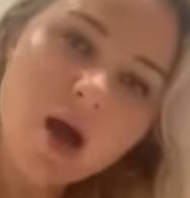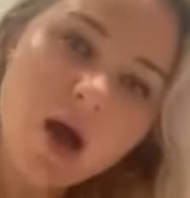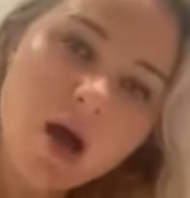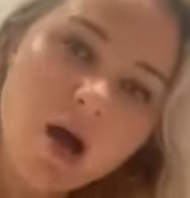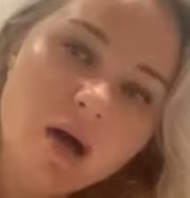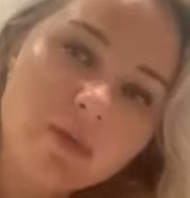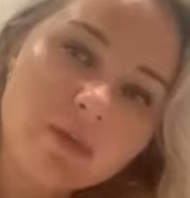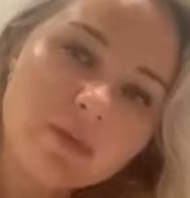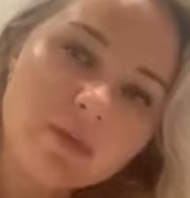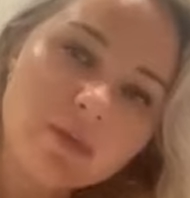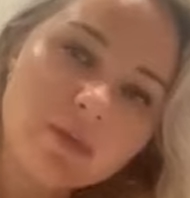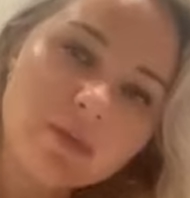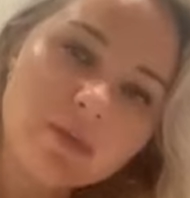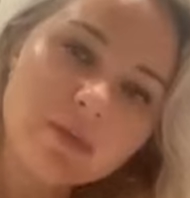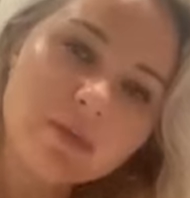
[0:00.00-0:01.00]
And
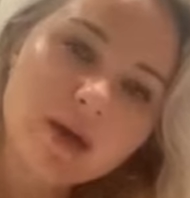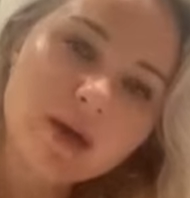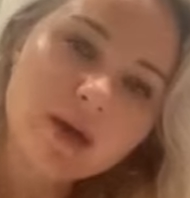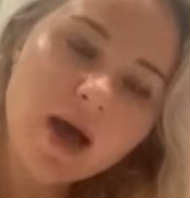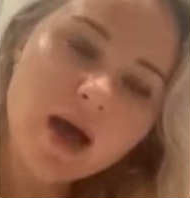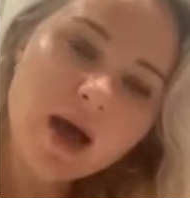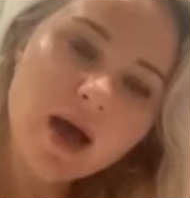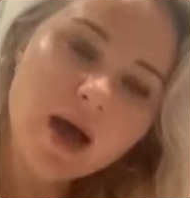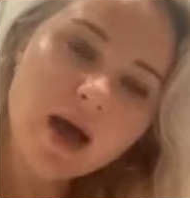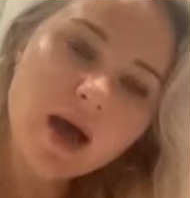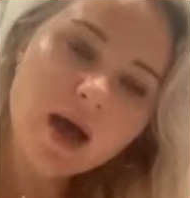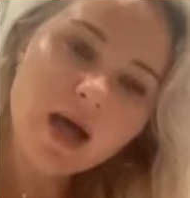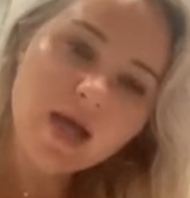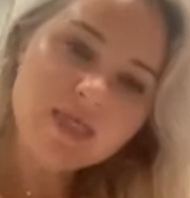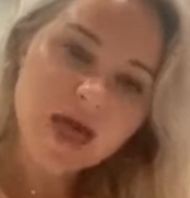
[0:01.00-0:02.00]

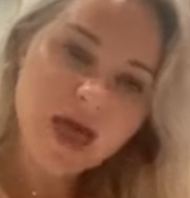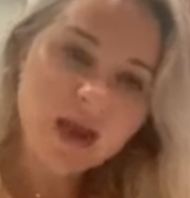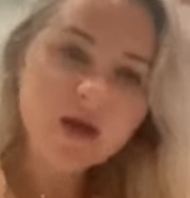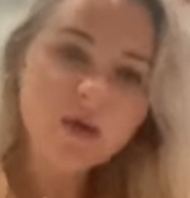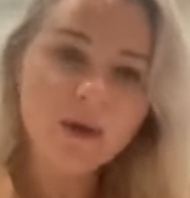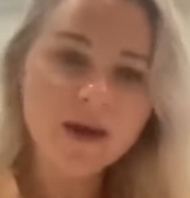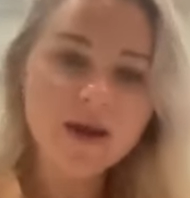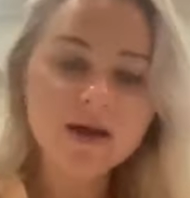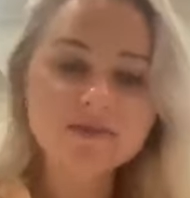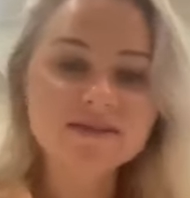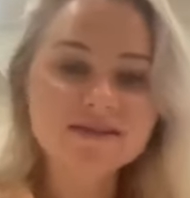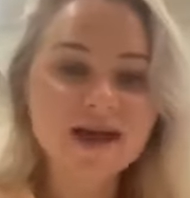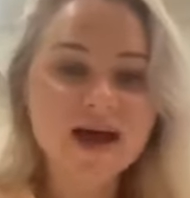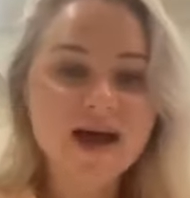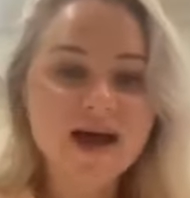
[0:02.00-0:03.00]
then I went
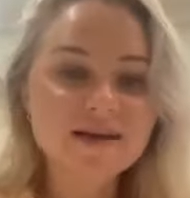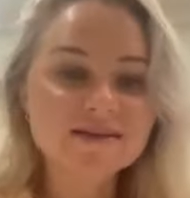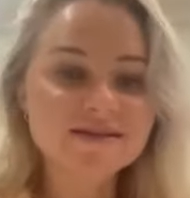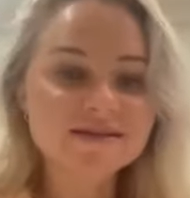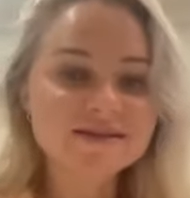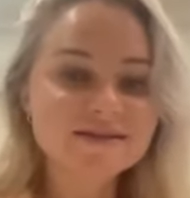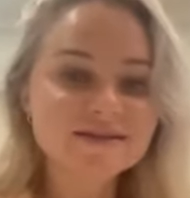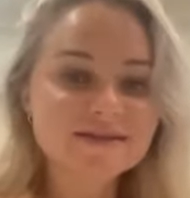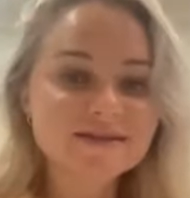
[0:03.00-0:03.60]
upstairs